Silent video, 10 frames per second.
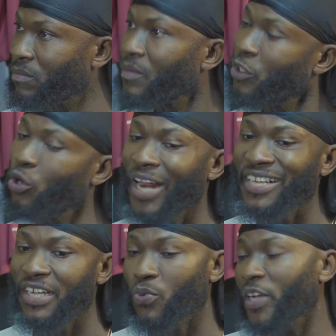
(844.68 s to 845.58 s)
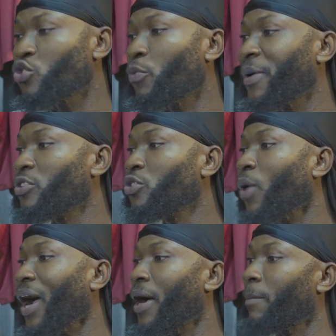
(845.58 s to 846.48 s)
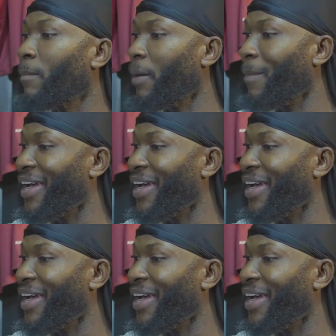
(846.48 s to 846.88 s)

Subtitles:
No, that's actually true. But my